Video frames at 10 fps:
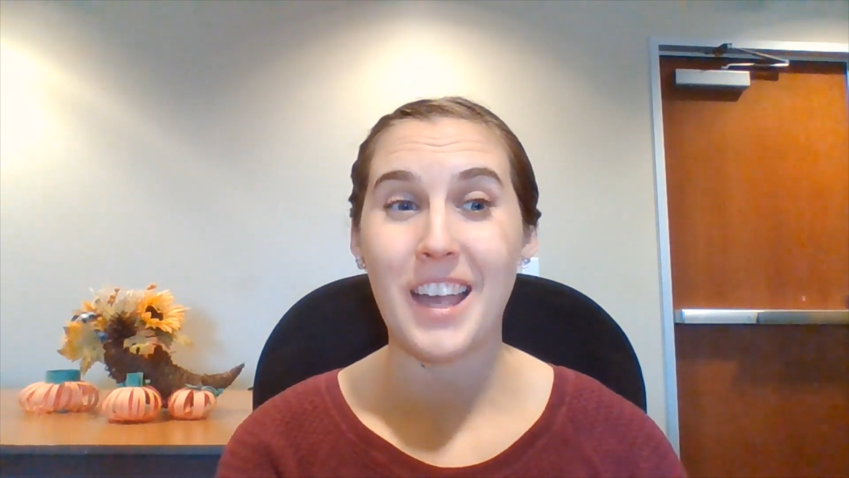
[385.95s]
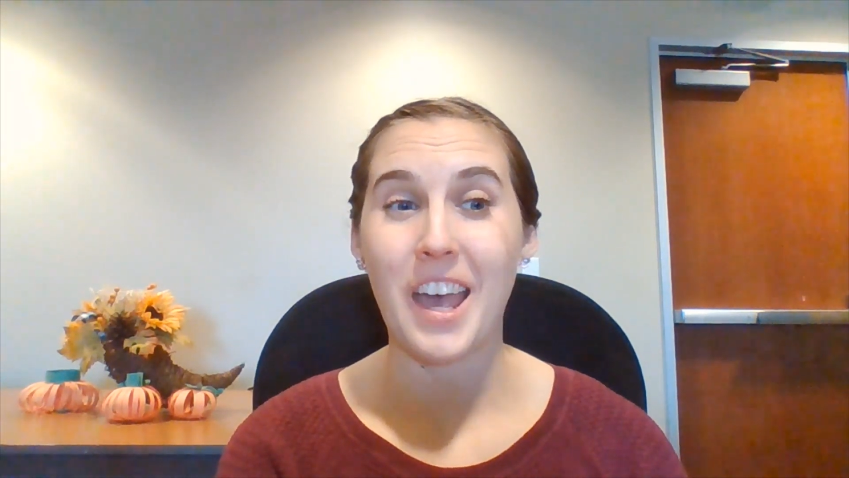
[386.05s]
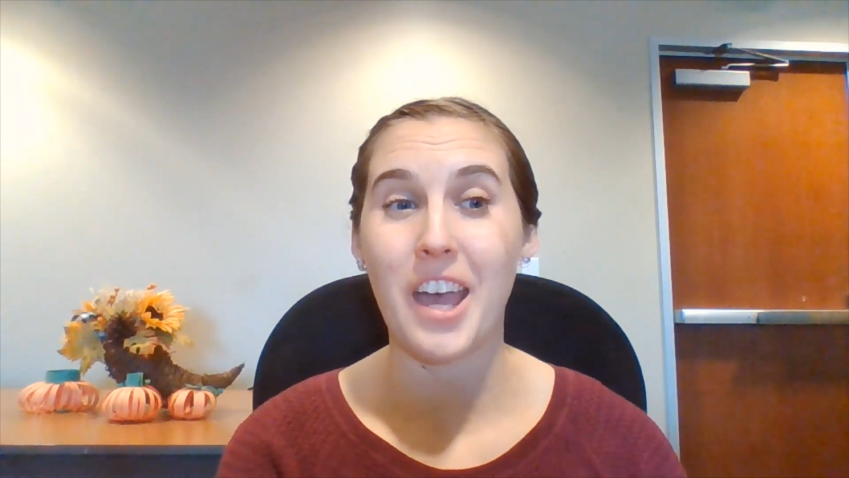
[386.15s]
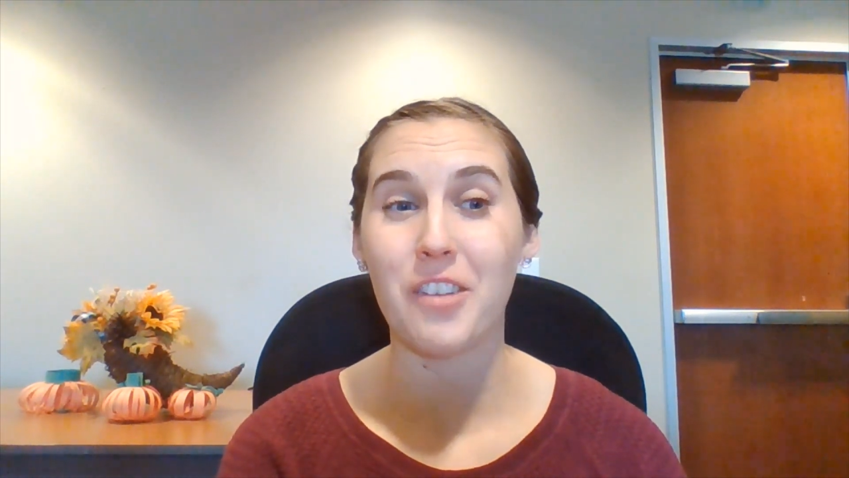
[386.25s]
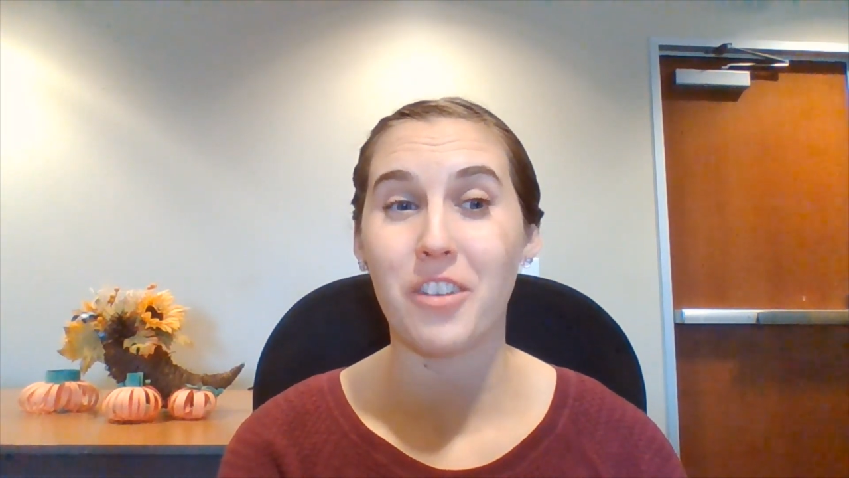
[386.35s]

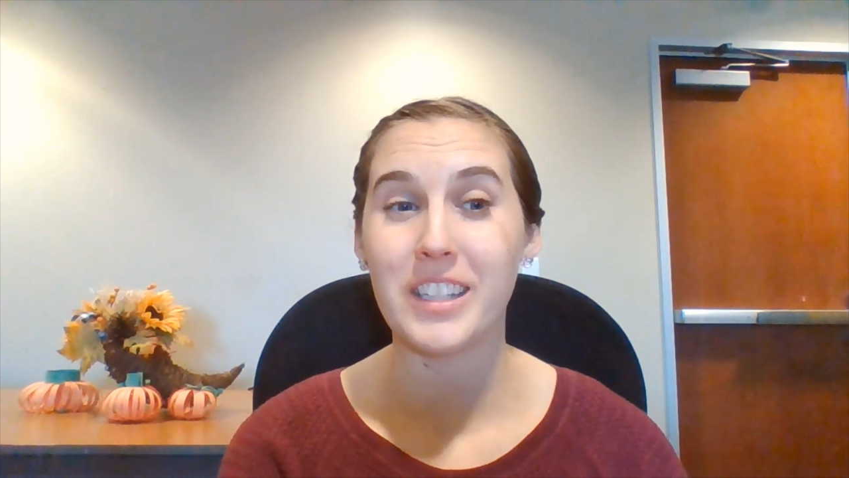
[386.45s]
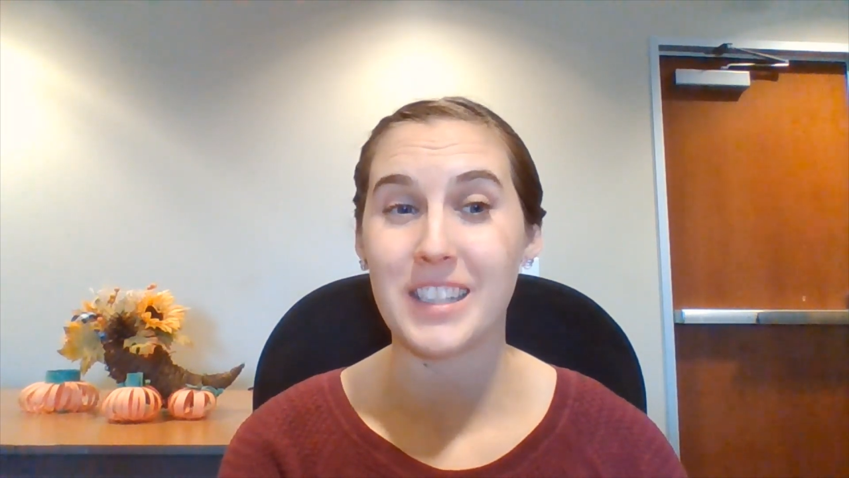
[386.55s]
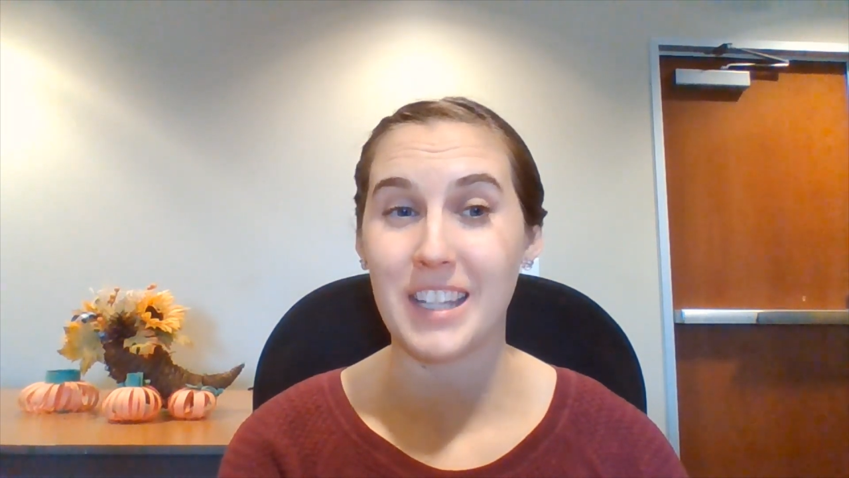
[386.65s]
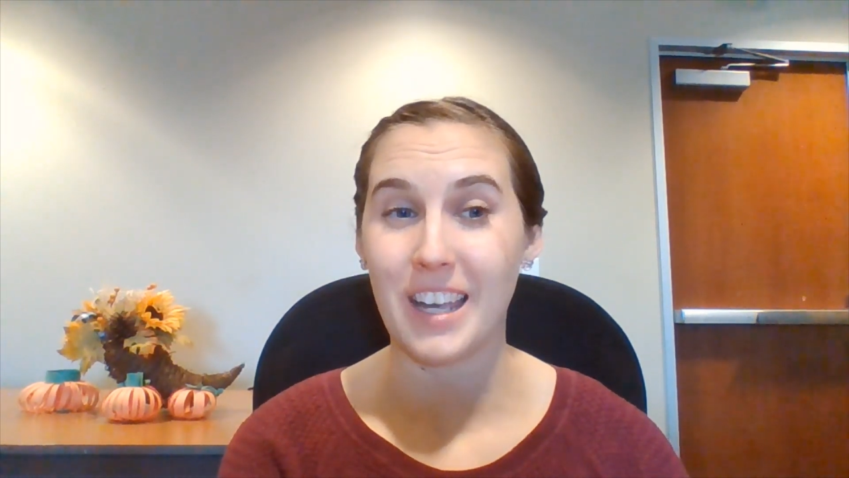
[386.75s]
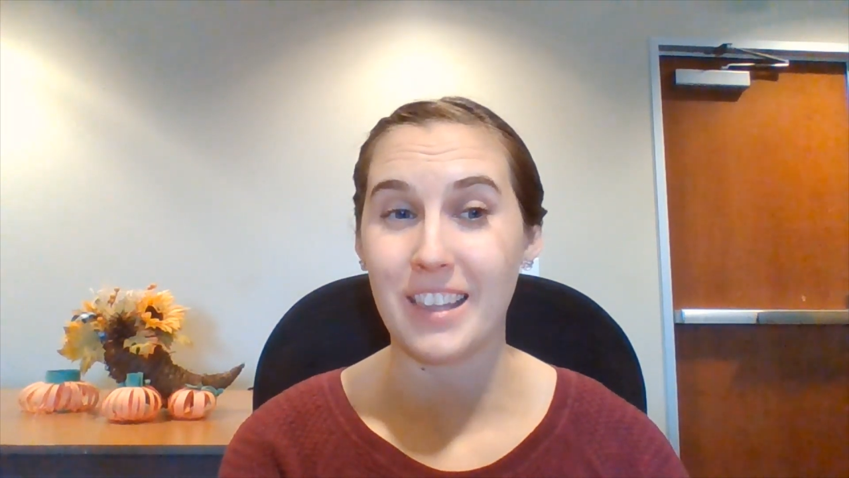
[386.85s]
Henry
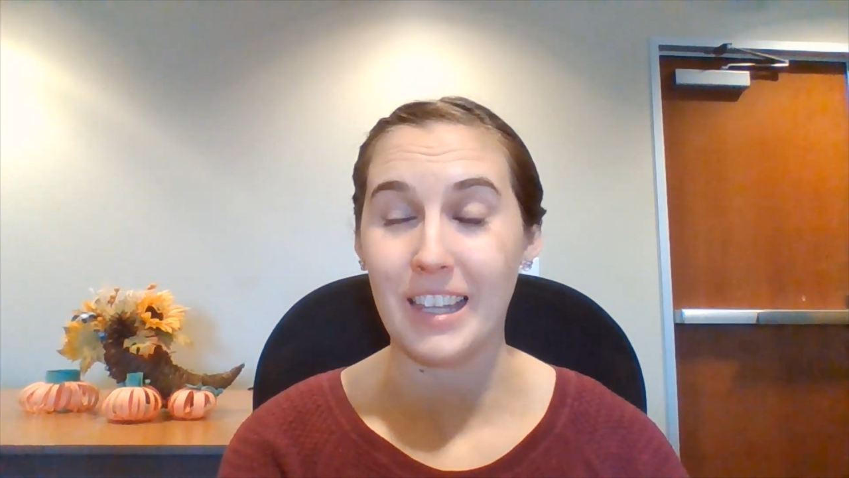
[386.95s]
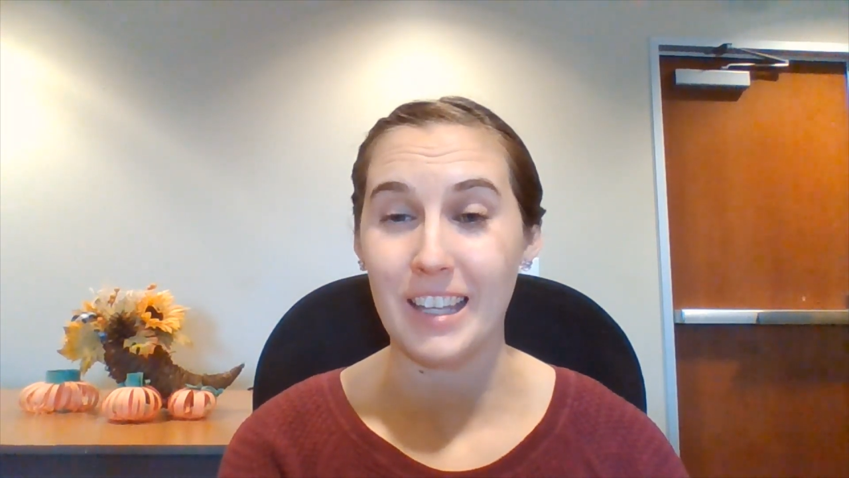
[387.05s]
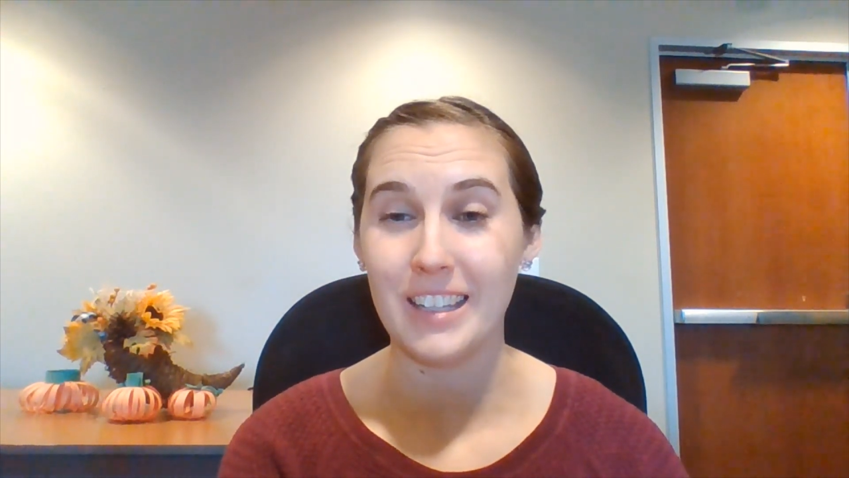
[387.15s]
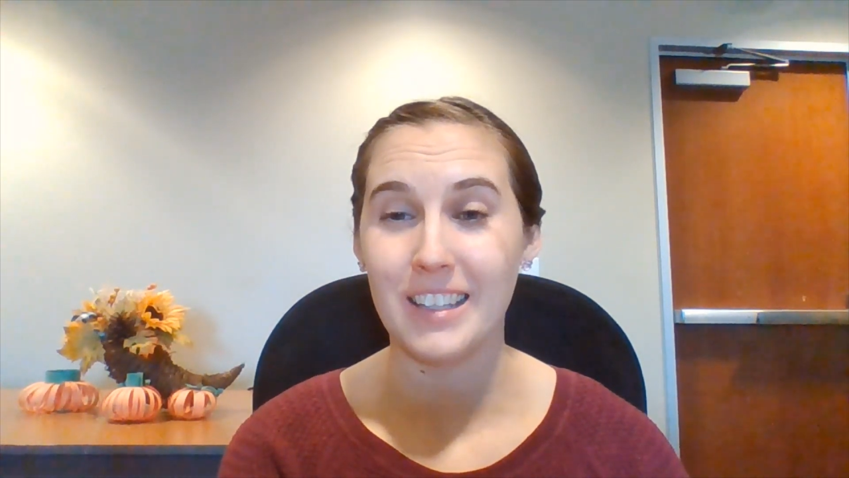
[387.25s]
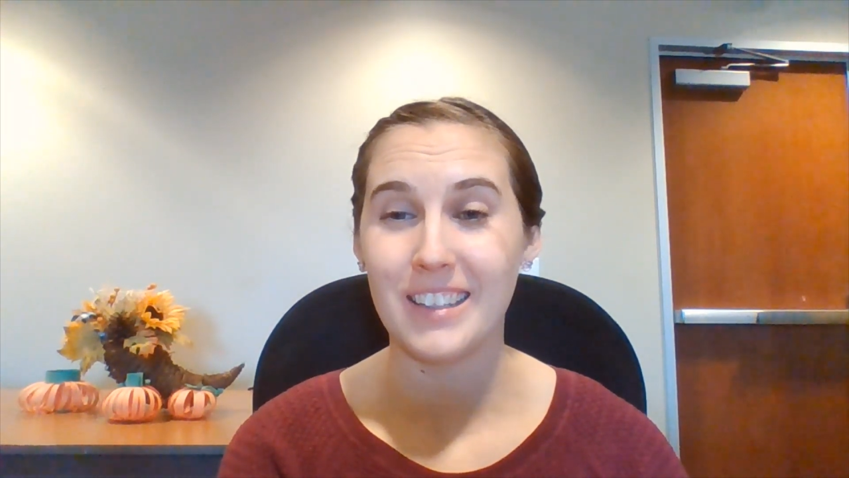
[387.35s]

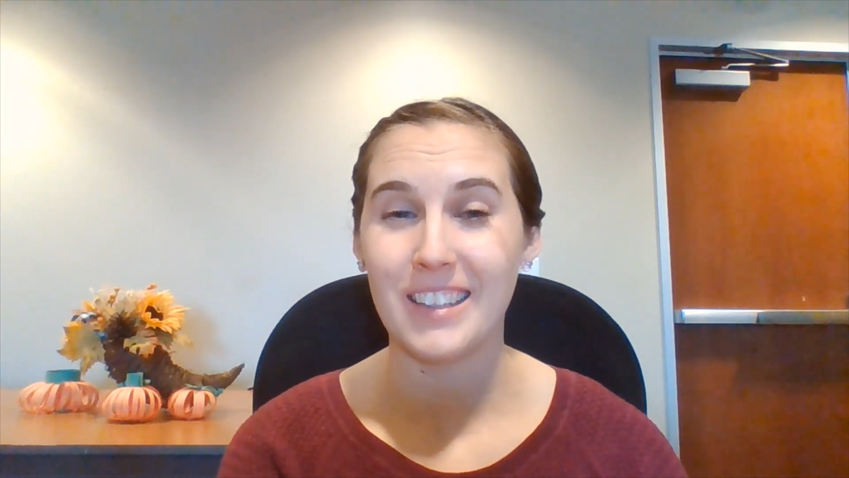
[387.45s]
Stanley.